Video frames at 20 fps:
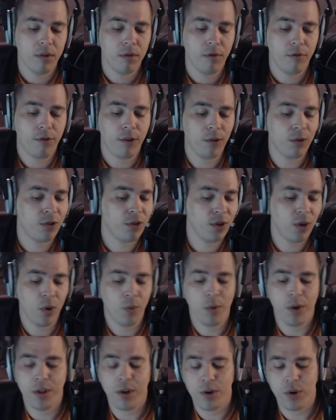Focusing on
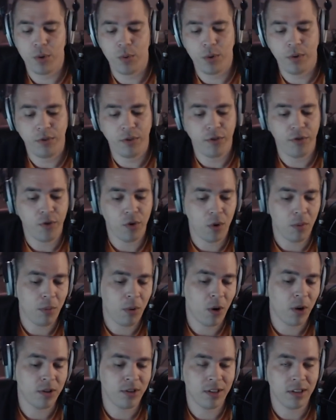what they're doing for 4
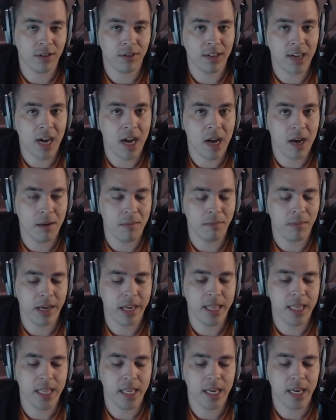bars at a time,
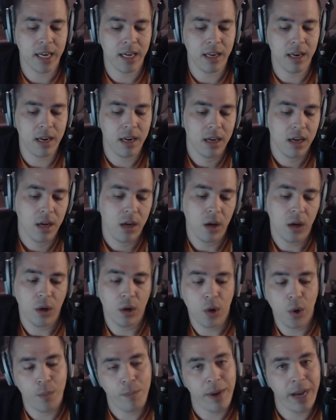and then
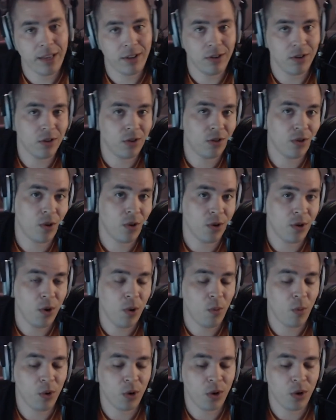go back to the song you're
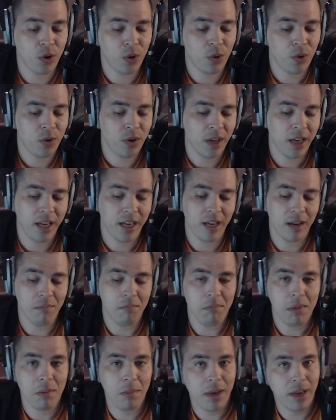working on
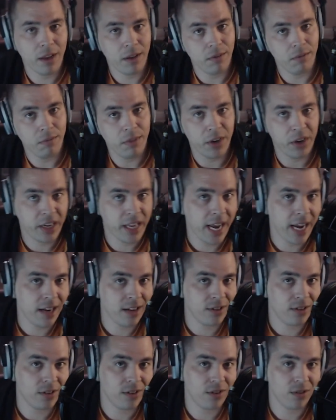and mimic their
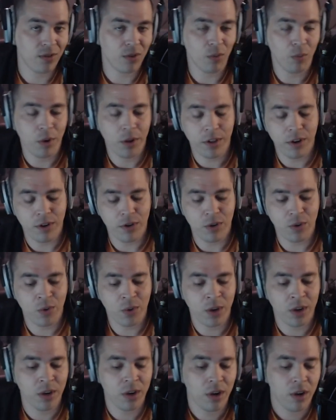cadences or what they're
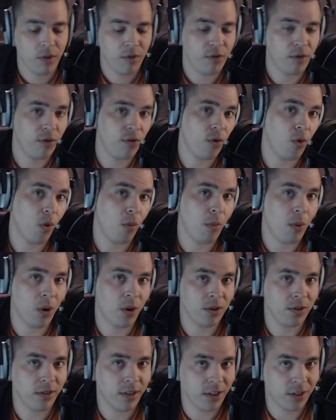doing for
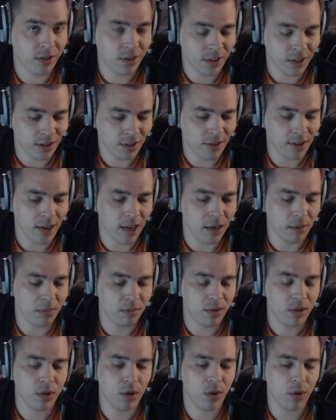4-bar sections at a time.